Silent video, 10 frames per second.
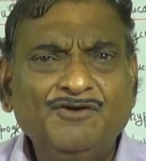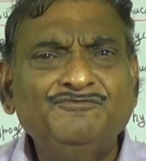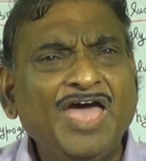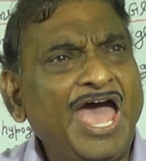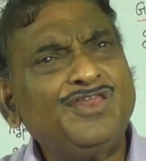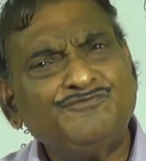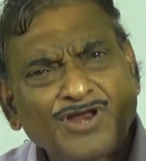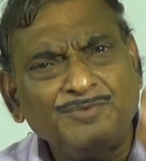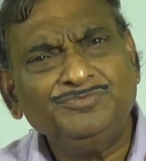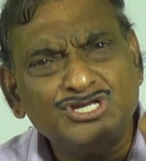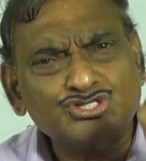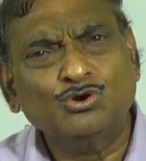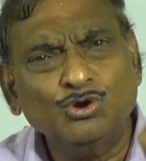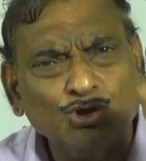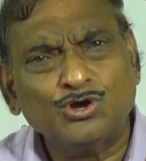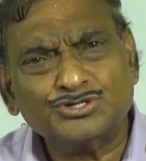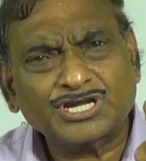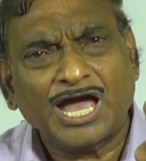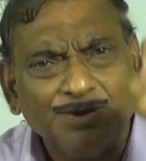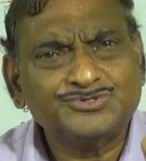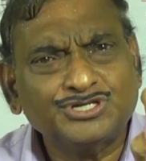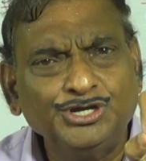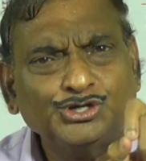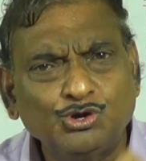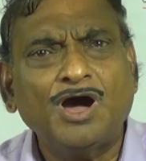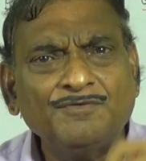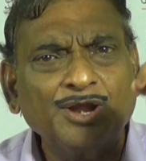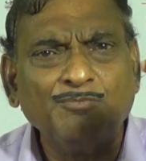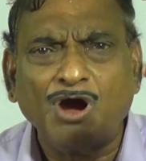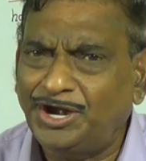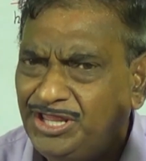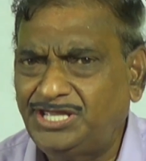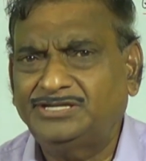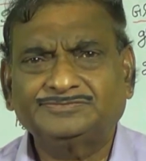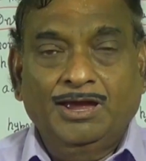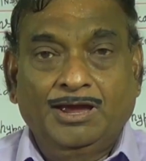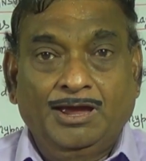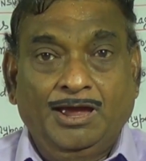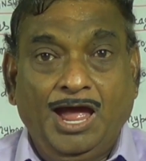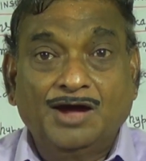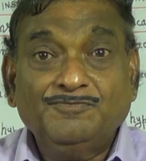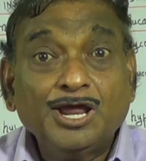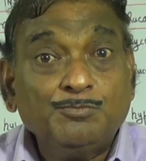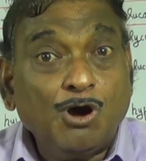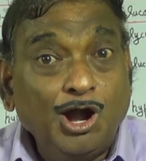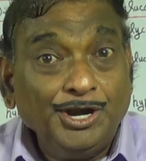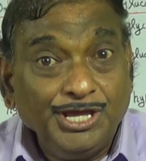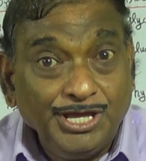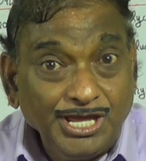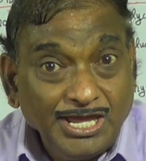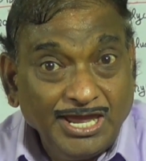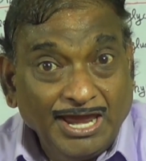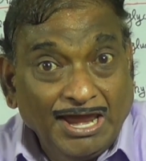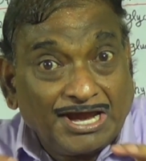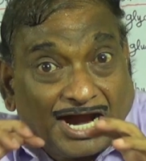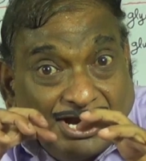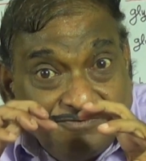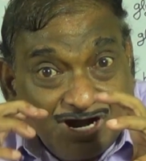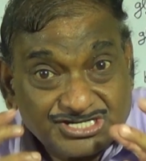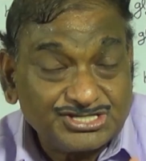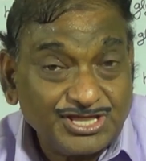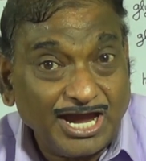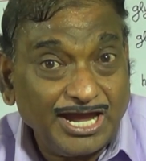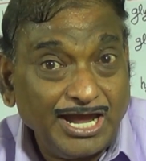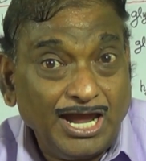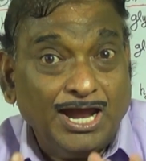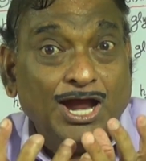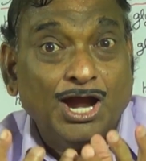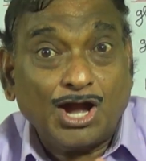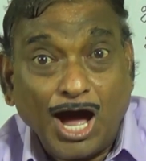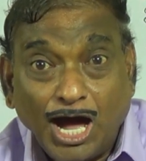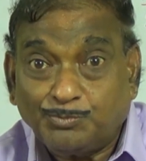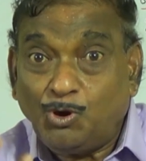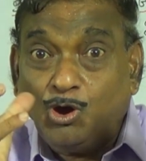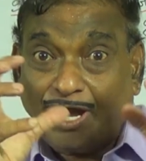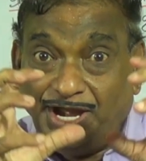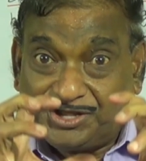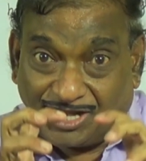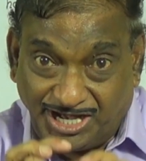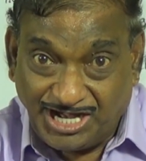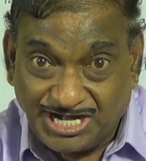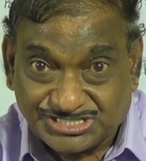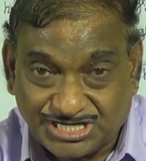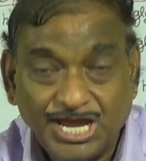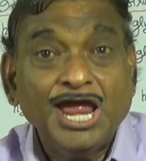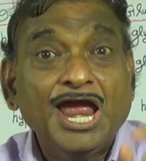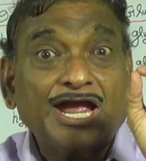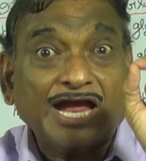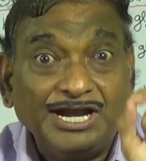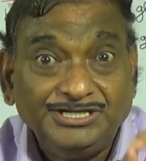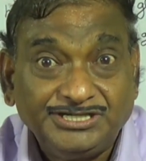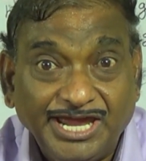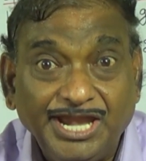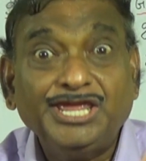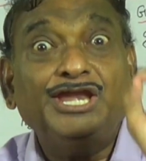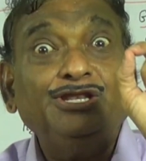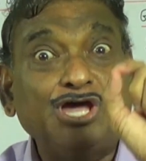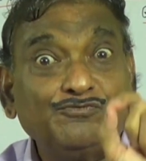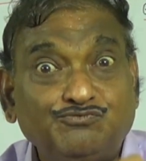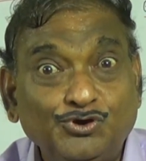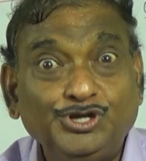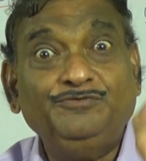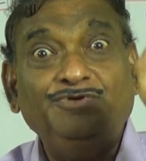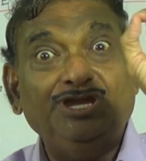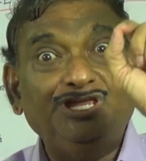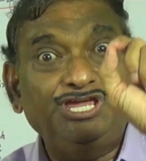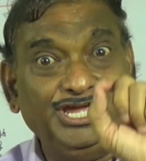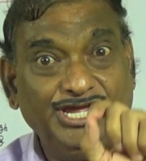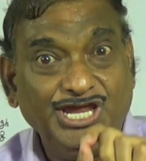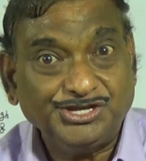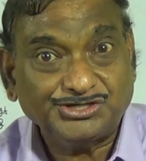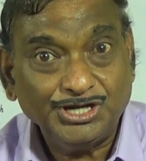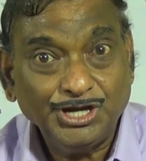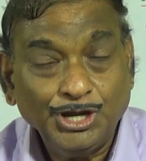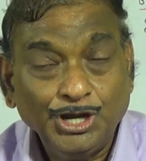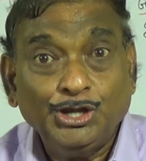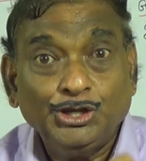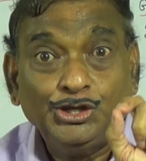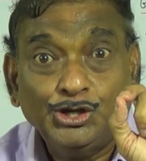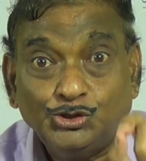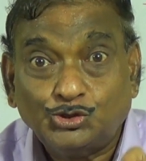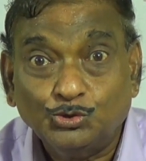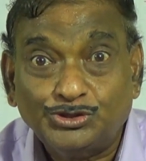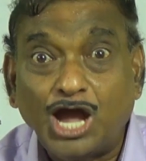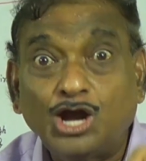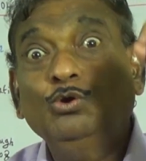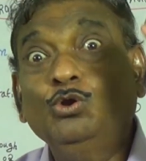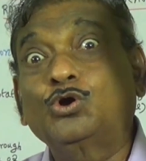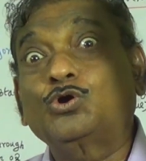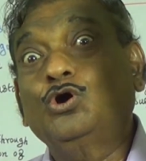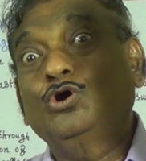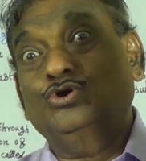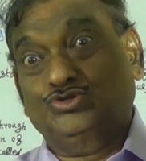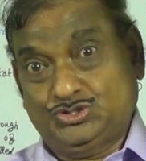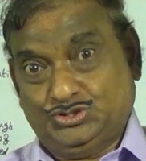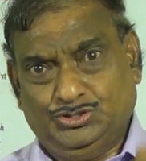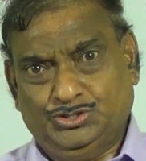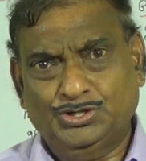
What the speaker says: Where from this glucose comes into our body? Our body converts the carbohydrates contained in the food we eat into the glucose.